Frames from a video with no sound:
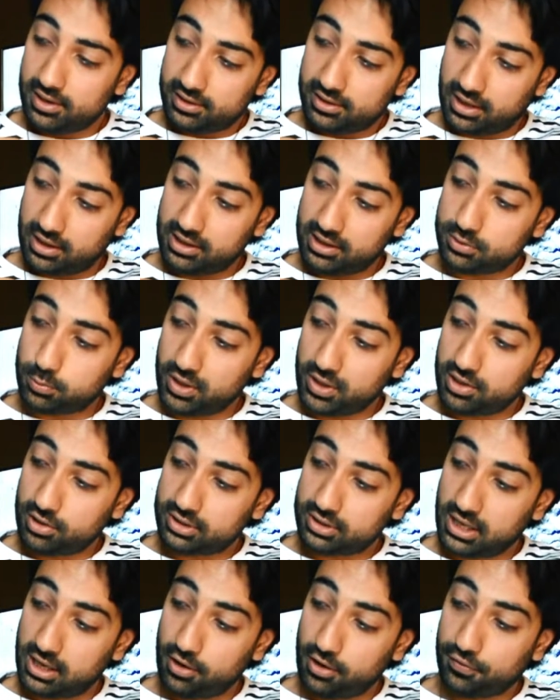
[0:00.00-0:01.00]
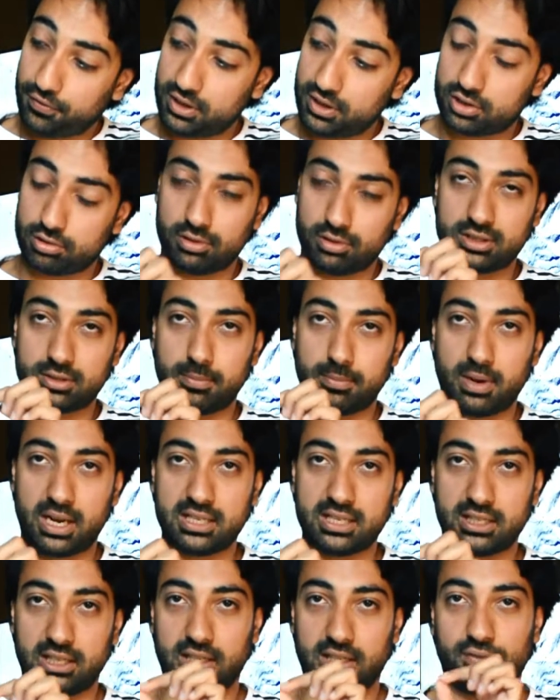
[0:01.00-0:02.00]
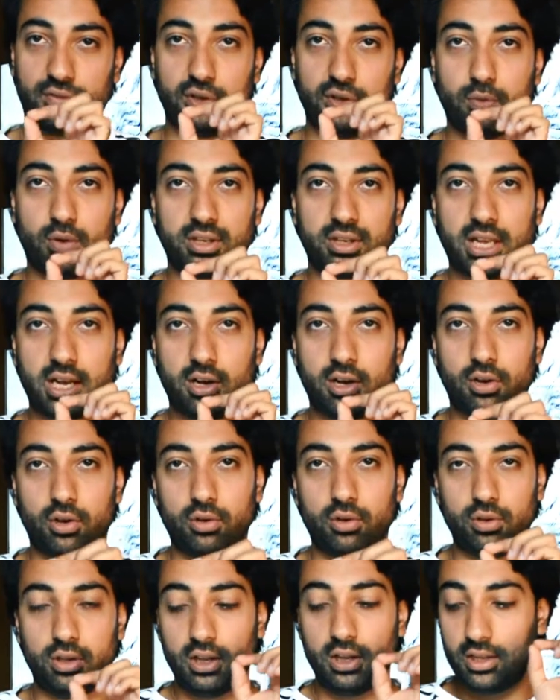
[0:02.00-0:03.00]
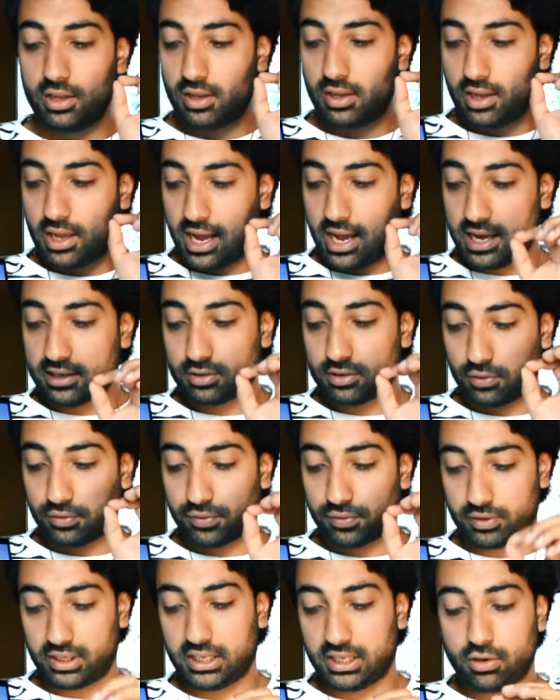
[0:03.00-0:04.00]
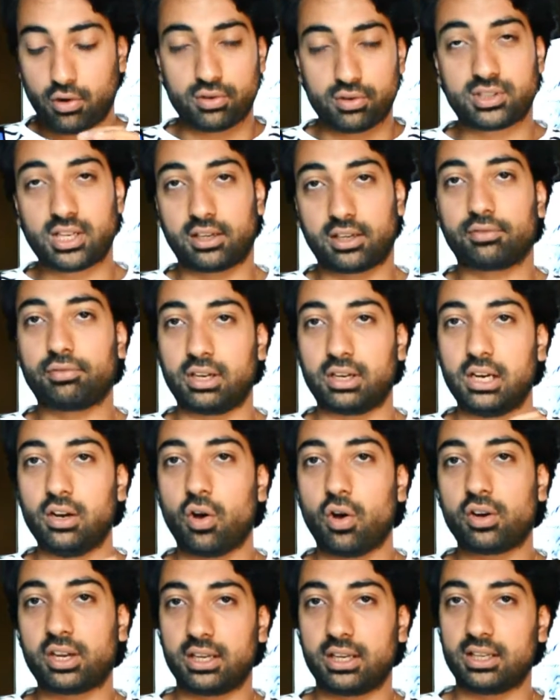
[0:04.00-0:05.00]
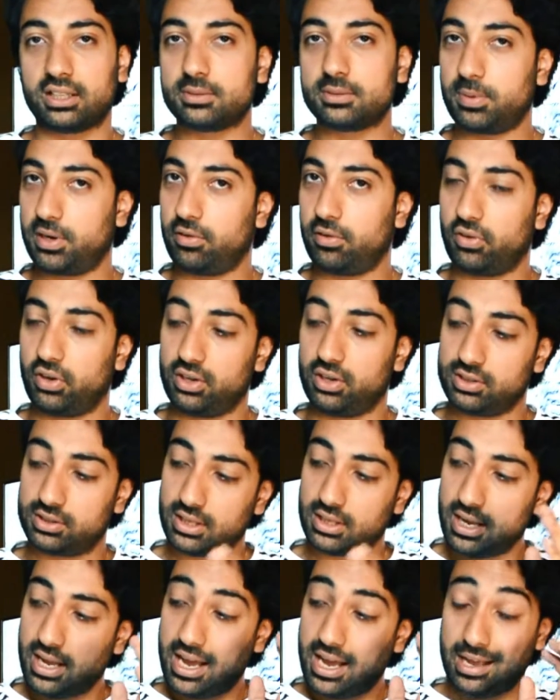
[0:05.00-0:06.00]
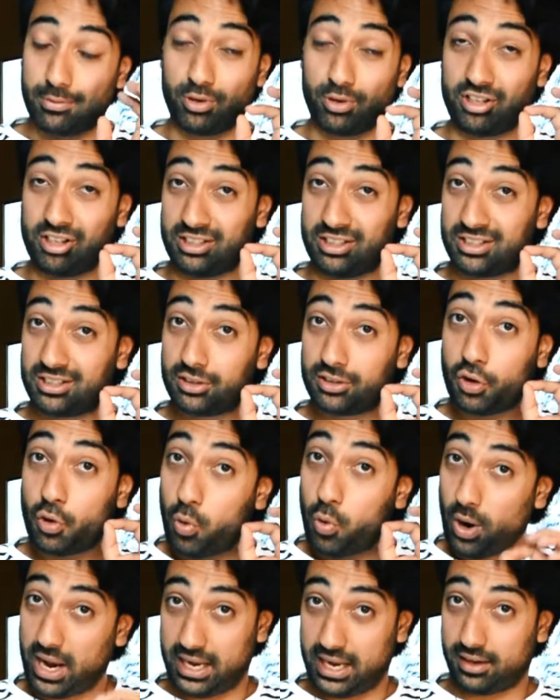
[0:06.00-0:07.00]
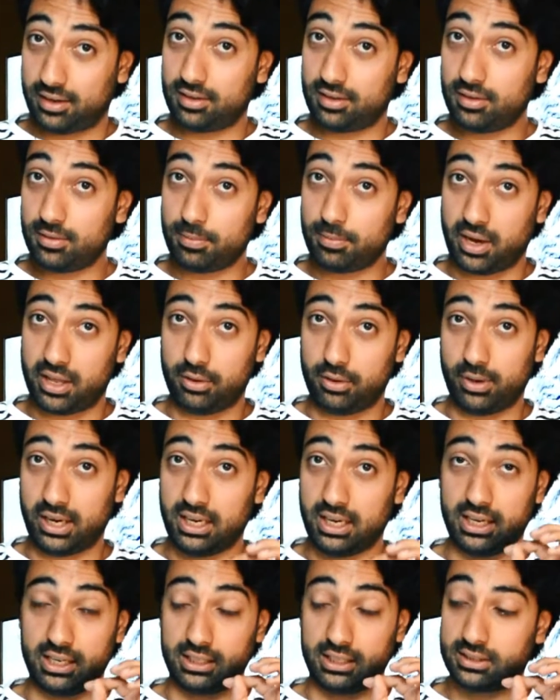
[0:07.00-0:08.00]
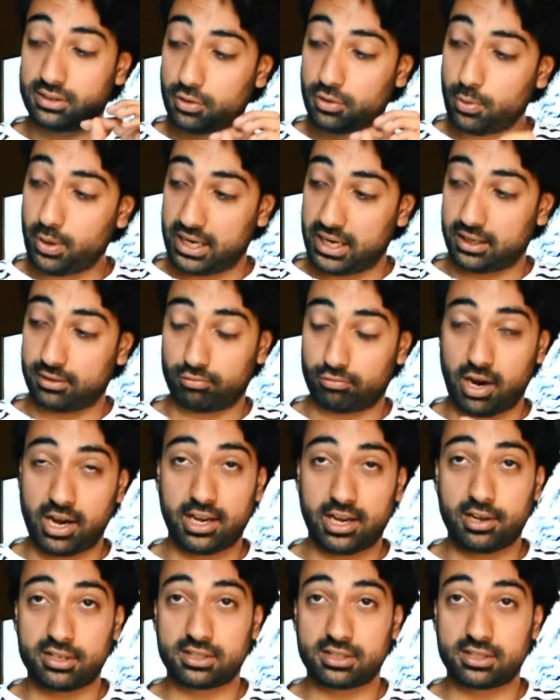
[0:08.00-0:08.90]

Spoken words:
Now this Windows Hello feature is amazing. If you want that whole hassle-free, contact-free login experience, which is quick, by the way, it is quick. Right now